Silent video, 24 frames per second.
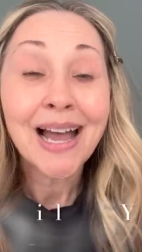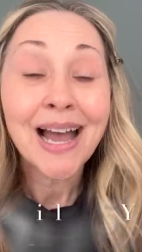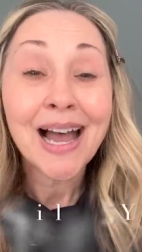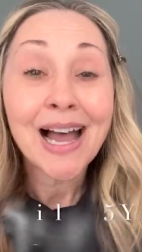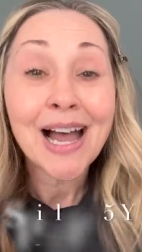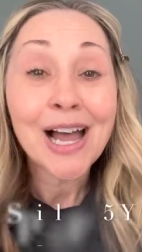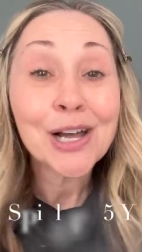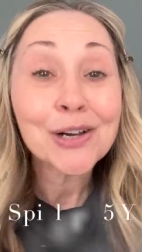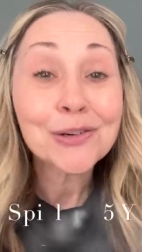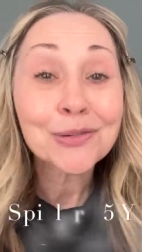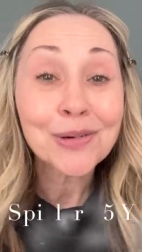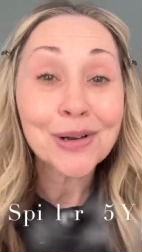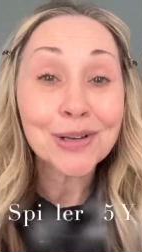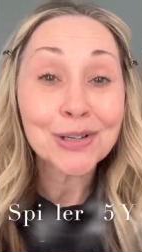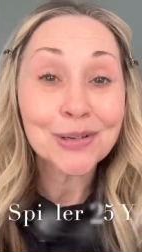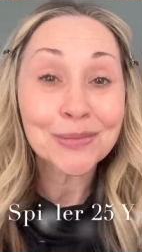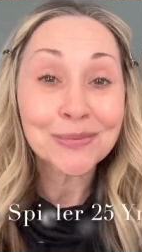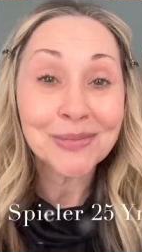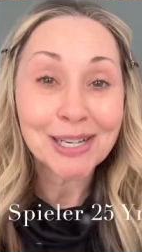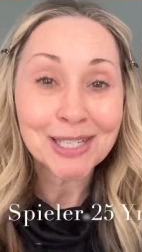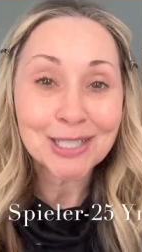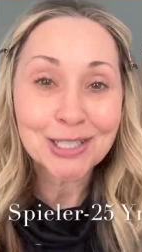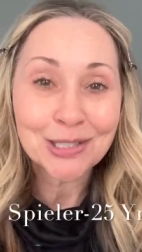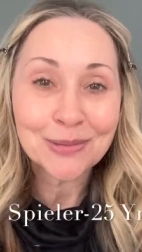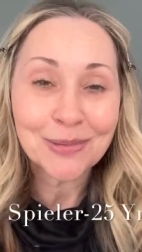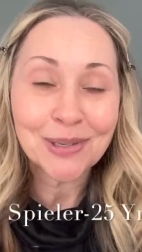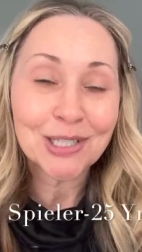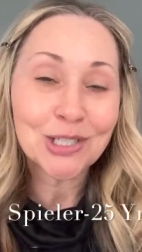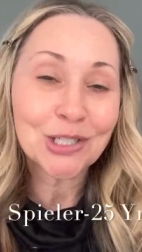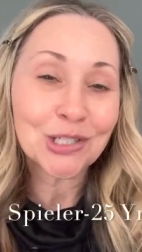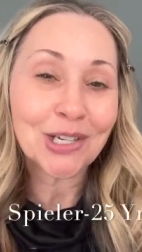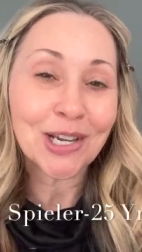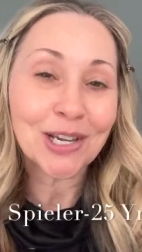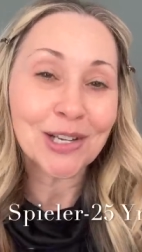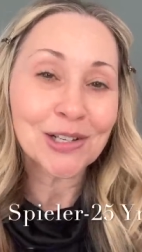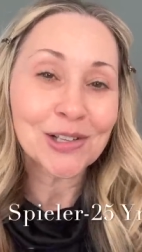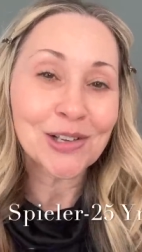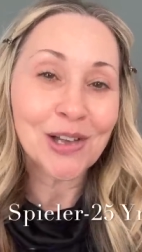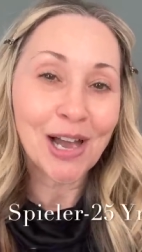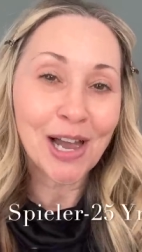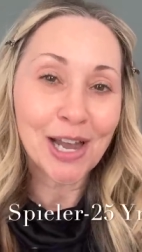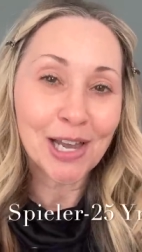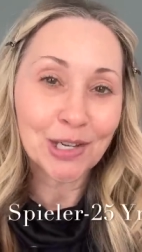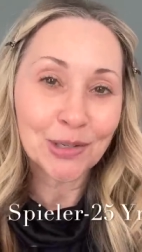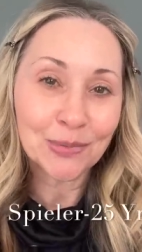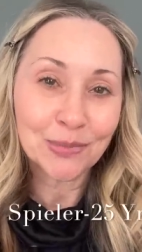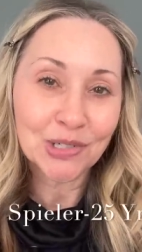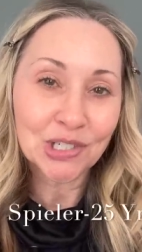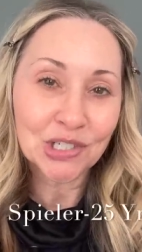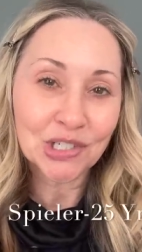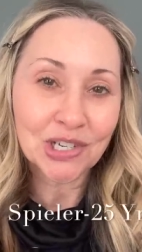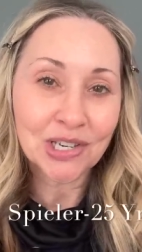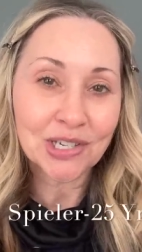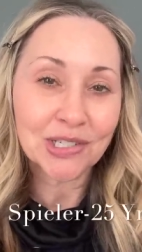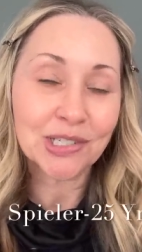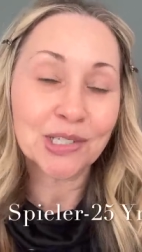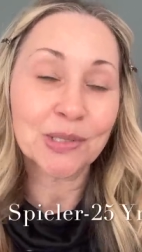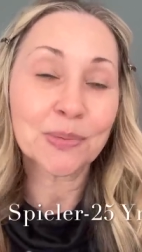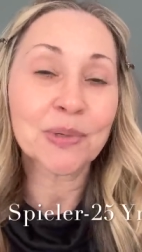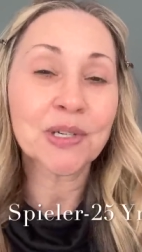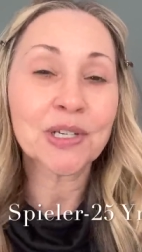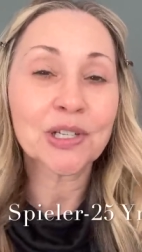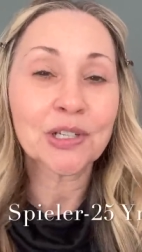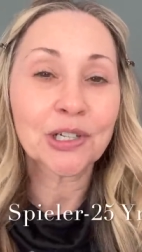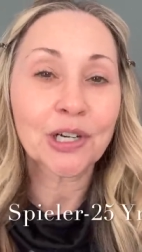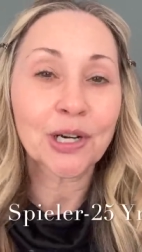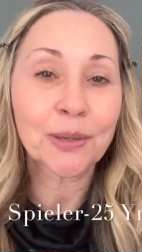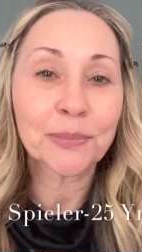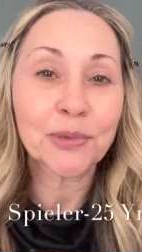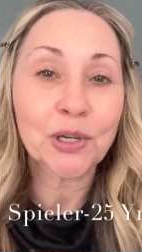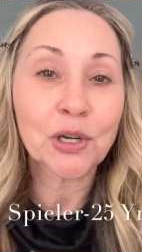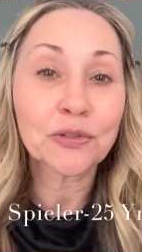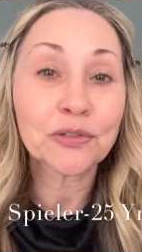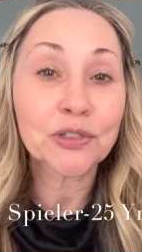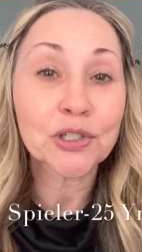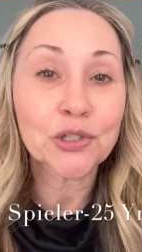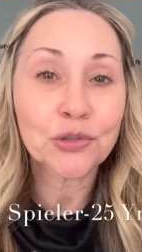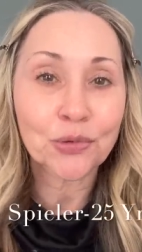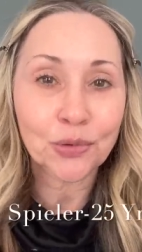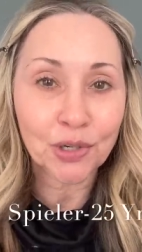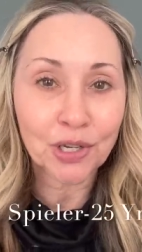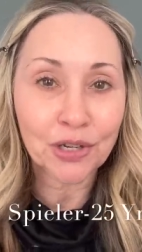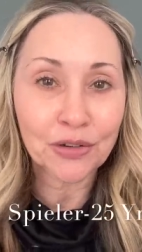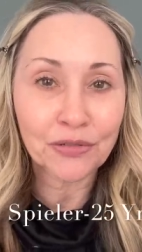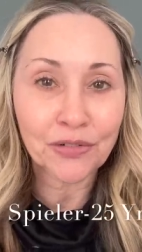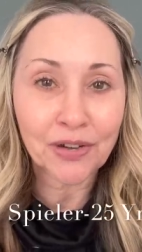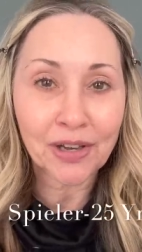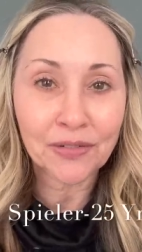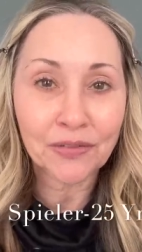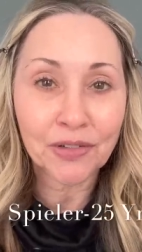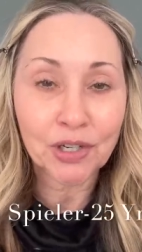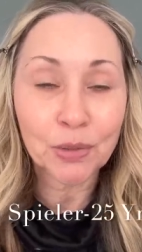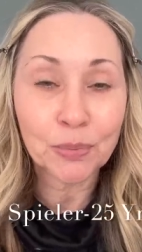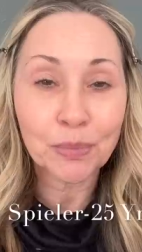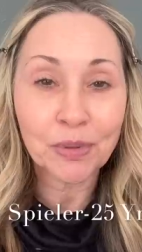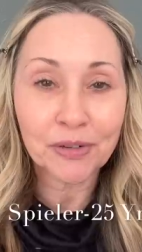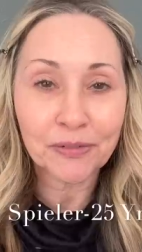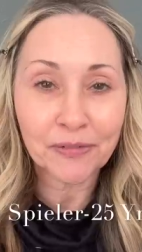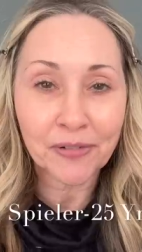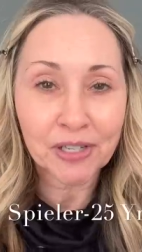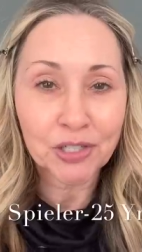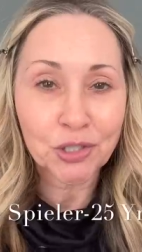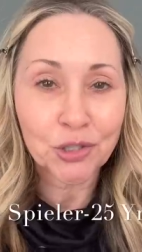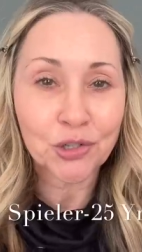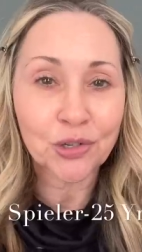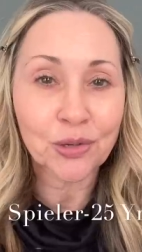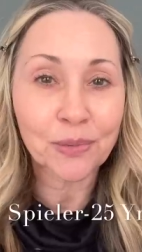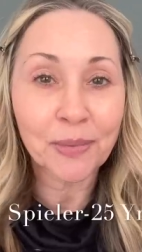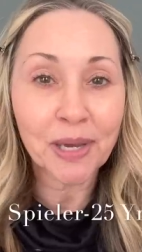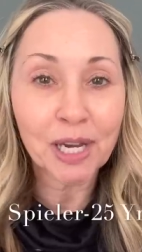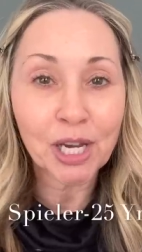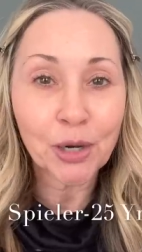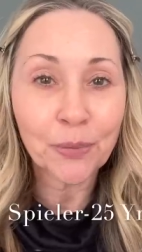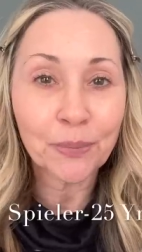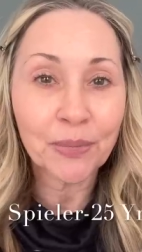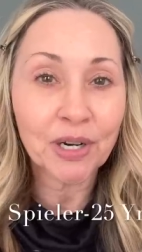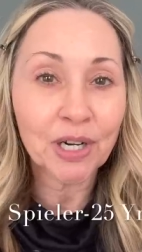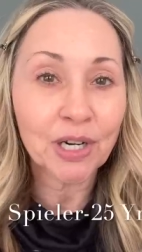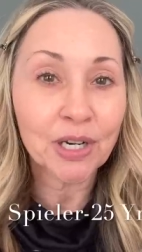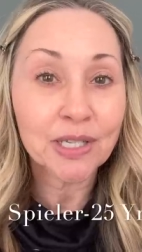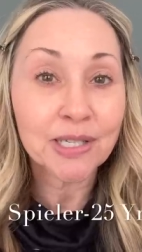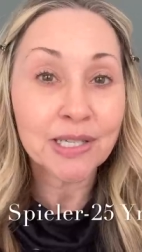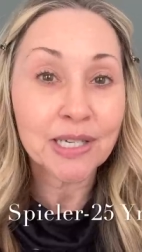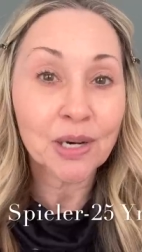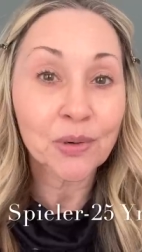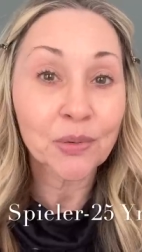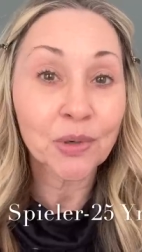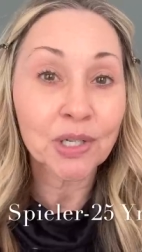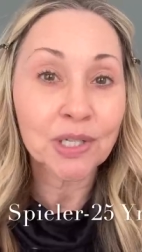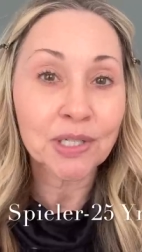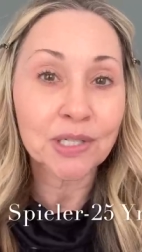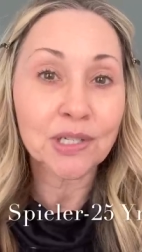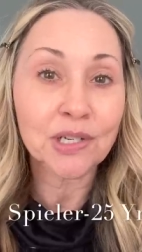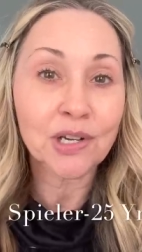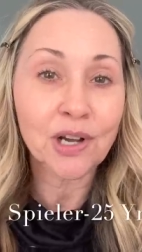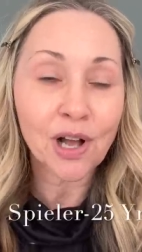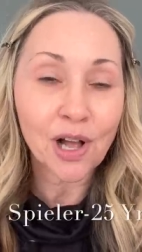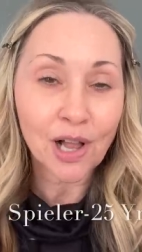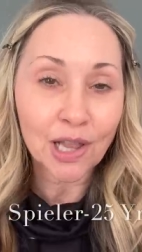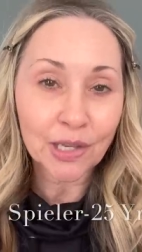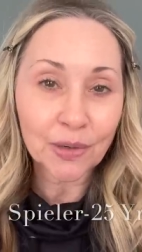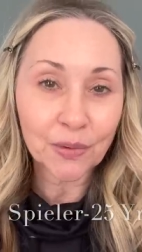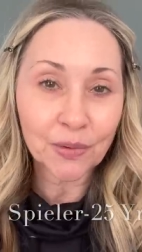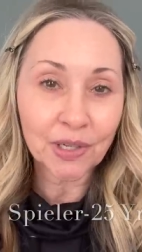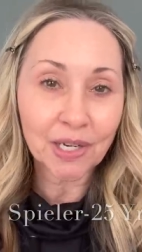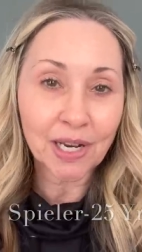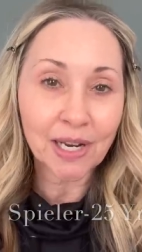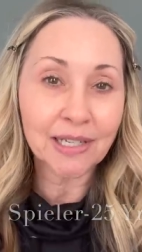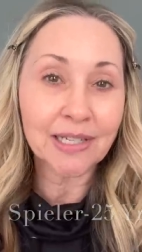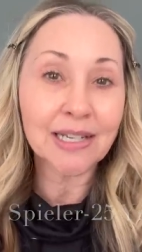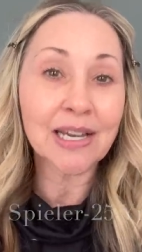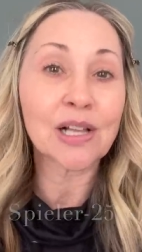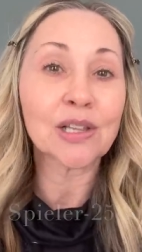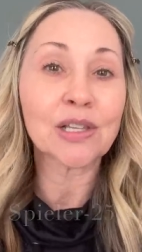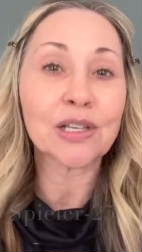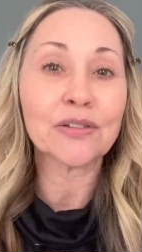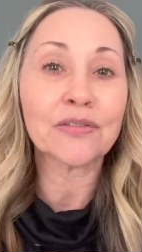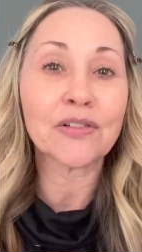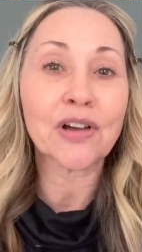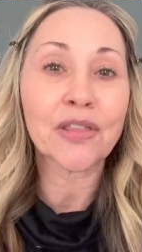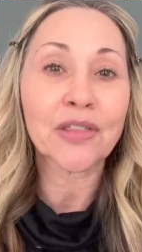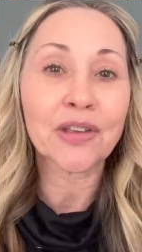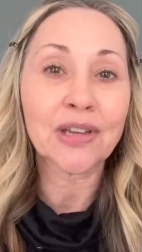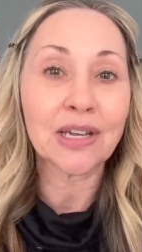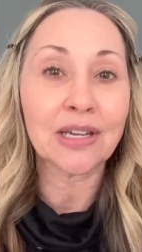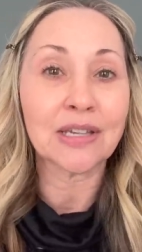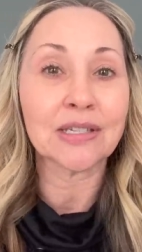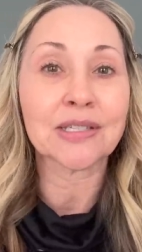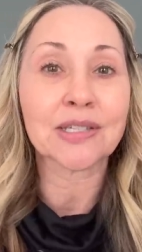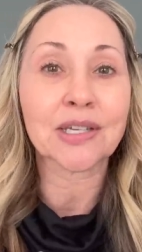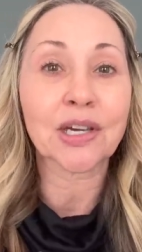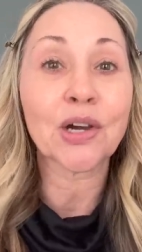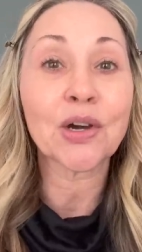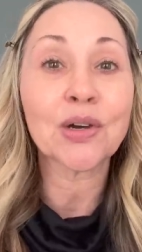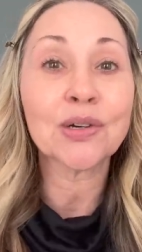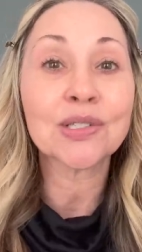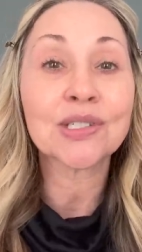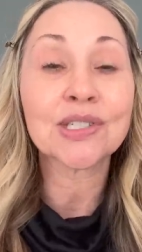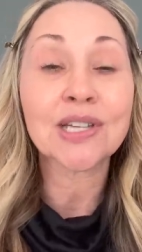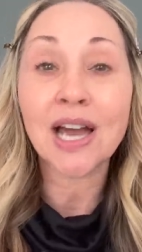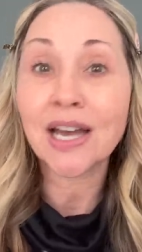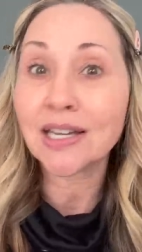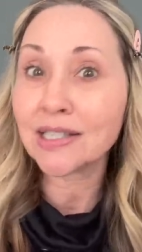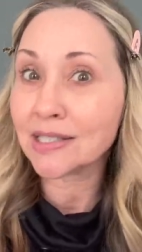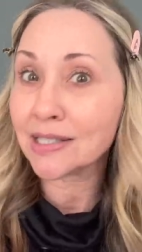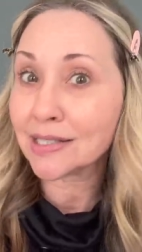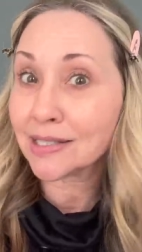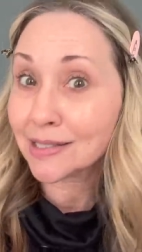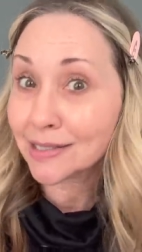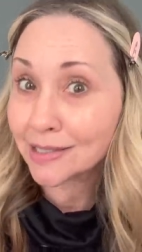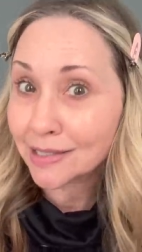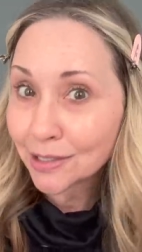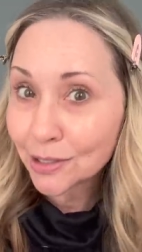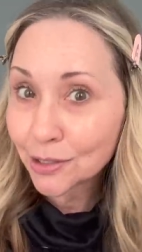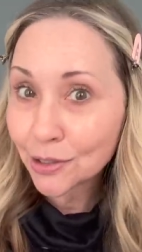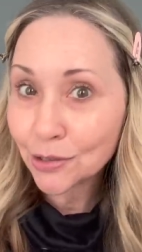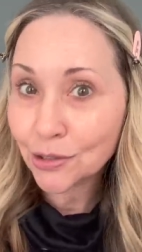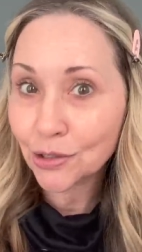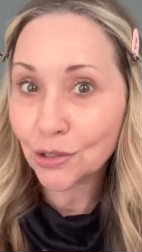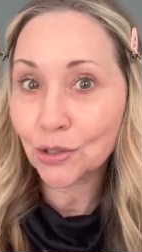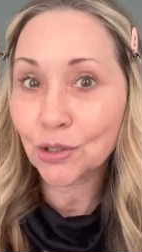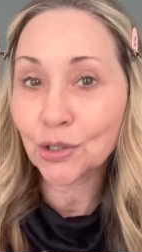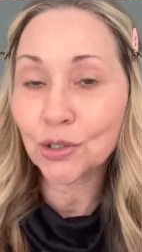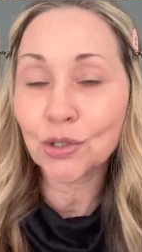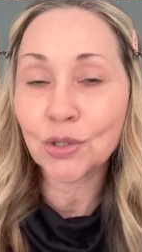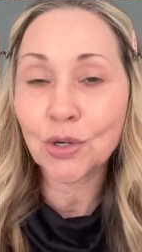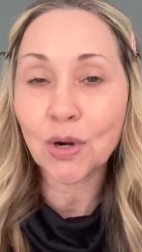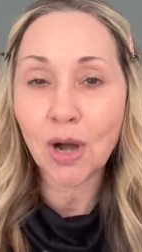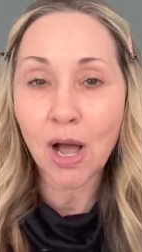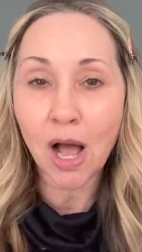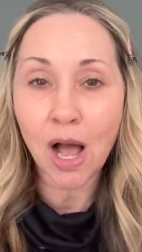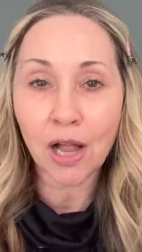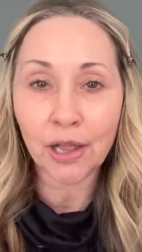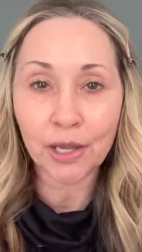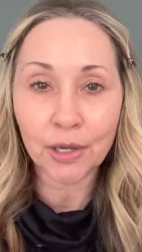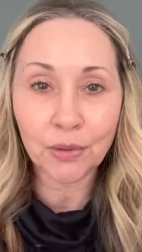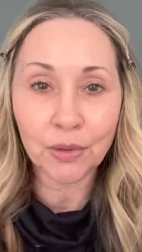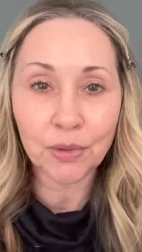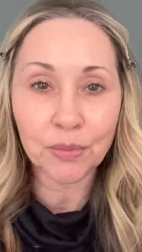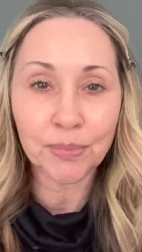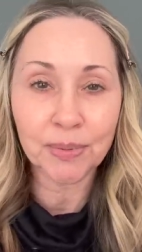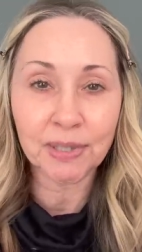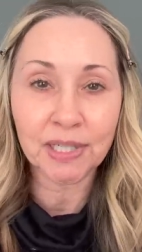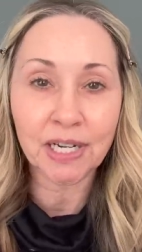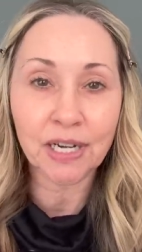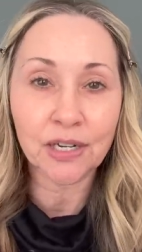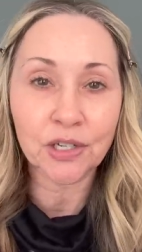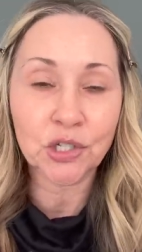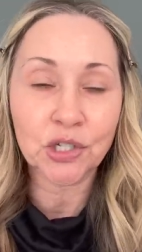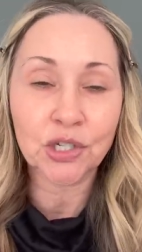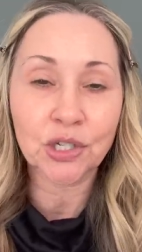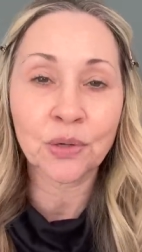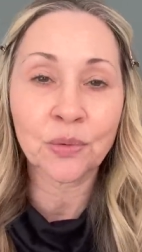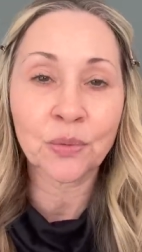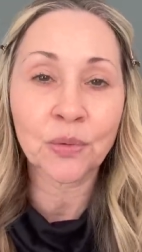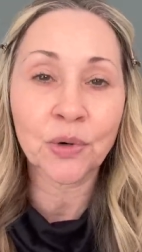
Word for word: Hi, welcome back to my channel. I am Michelle Spieler. I'm an over 25 year professional makeup artist. I worked in Hollywood. I now live on the East Coast. I still do Hollywood production